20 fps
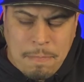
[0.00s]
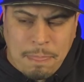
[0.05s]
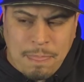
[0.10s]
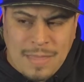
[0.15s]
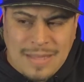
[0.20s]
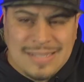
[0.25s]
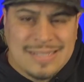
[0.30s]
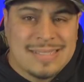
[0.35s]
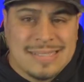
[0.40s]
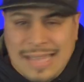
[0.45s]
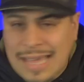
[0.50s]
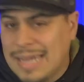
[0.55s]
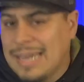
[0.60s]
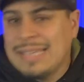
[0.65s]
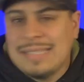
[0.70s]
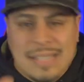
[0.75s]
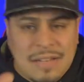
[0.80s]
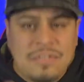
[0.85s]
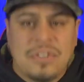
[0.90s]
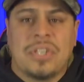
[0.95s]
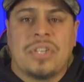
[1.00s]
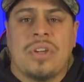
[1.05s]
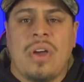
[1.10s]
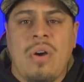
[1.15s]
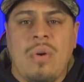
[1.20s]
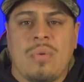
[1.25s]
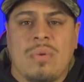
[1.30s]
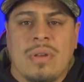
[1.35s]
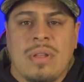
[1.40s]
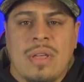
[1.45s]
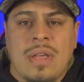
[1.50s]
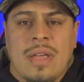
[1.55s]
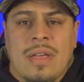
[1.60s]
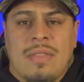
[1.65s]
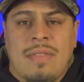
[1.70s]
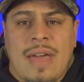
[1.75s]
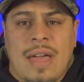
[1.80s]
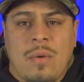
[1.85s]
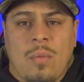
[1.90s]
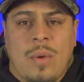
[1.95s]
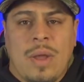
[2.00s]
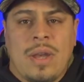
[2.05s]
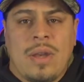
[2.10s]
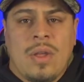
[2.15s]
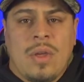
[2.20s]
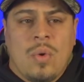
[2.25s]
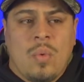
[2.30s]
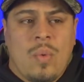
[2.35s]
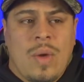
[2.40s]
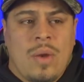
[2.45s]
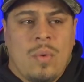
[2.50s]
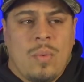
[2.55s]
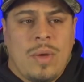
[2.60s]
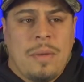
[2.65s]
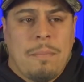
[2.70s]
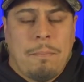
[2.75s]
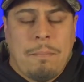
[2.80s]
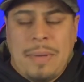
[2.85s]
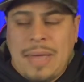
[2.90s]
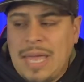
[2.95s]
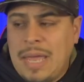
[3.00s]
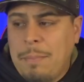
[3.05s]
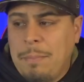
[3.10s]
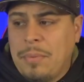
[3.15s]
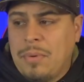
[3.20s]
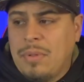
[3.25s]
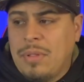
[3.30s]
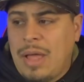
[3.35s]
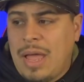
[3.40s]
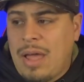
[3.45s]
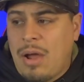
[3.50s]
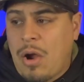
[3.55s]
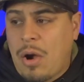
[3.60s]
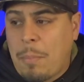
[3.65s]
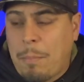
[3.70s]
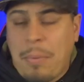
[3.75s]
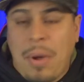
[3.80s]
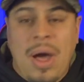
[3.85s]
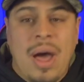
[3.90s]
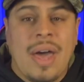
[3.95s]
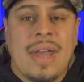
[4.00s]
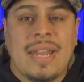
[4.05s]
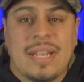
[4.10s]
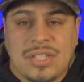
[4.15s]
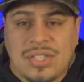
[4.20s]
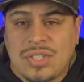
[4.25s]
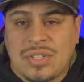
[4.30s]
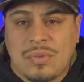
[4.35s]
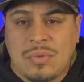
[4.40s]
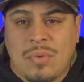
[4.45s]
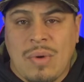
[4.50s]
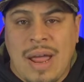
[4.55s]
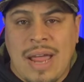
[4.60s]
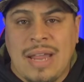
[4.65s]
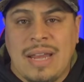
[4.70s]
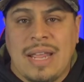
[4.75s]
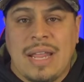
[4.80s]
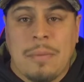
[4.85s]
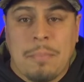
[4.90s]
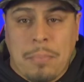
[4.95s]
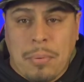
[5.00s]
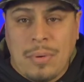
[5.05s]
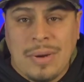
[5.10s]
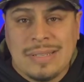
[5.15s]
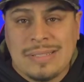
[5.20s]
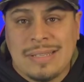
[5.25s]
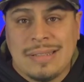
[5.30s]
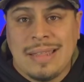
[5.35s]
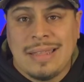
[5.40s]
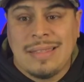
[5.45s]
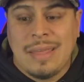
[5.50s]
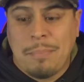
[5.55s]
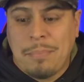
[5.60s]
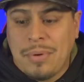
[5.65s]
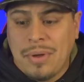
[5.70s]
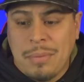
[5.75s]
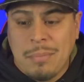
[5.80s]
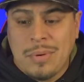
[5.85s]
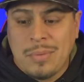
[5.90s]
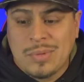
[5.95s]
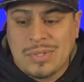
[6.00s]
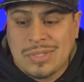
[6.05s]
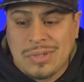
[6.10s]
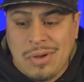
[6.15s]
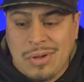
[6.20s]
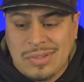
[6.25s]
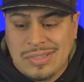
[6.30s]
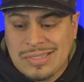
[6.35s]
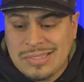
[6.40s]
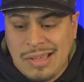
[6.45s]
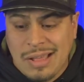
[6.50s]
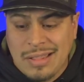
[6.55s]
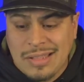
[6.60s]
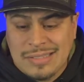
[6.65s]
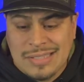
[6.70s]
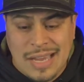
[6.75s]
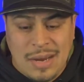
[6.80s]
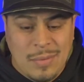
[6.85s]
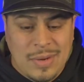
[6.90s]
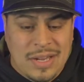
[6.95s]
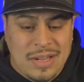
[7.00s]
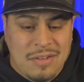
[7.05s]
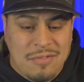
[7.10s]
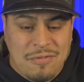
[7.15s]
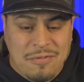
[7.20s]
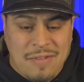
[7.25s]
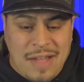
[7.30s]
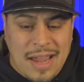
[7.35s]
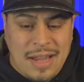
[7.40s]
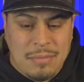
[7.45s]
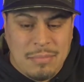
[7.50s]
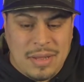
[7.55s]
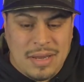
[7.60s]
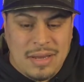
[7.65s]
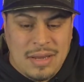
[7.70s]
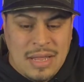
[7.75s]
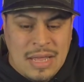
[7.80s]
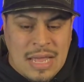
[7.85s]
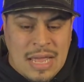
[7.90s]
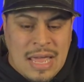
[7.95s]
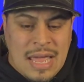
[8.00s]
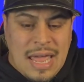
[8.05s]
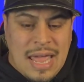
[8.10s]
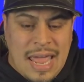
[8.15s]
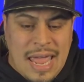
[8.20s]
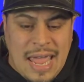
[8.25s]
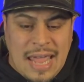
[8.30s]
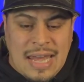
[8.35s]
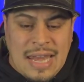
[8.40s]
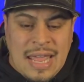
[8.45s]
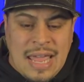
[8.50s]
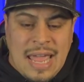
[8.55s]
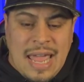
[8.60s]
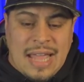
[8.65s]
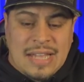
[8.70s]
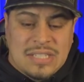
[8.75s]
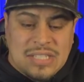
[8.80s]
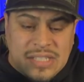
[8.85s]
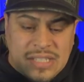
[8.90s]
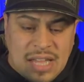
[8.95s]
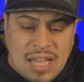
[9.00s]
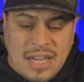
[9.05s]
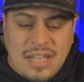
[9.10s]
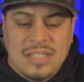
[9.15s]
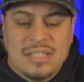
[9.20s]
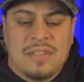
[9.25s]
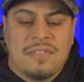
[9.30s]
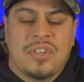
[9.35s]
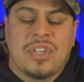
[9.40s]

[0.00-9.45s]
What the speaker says: Studies have shown that when people are punished, right, in prison, they put them in what's called solitary confinement. And studies have